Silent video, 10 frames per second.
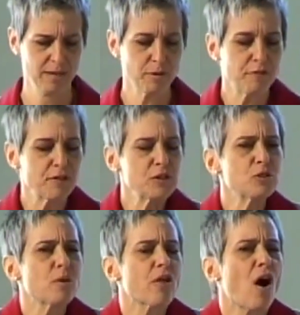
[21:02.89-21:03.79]
We're
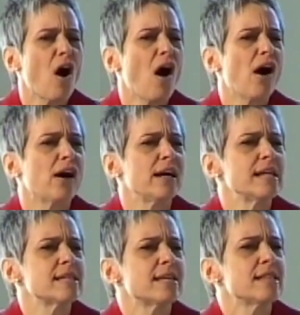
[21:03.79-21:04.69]
filled with awe
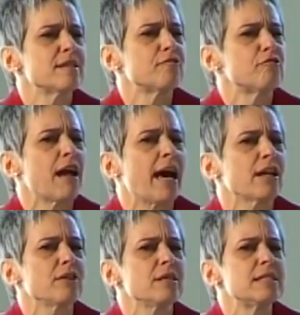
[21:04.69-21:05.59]
and a sense of
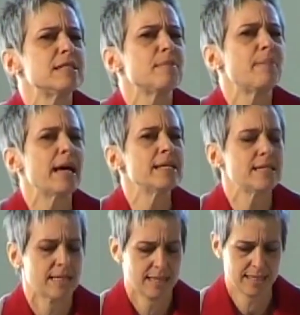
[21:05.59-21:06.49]
radical
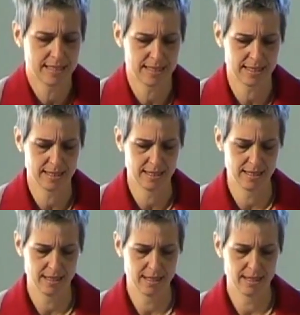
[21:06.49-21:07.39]
dependence.
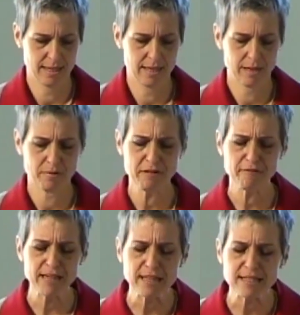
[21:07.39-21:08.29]
We
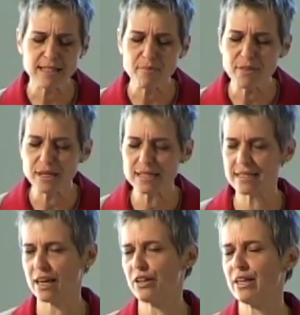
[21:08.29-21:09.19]
feel something
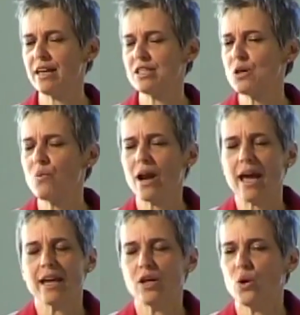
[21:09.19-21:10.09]
settle into what
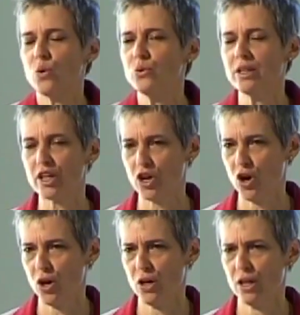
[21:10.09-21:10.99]
I can only
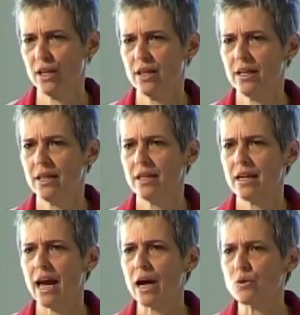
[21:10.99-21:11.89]
call
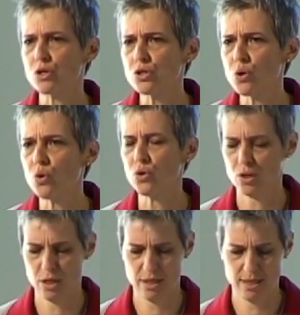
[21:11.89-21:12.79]
our soul.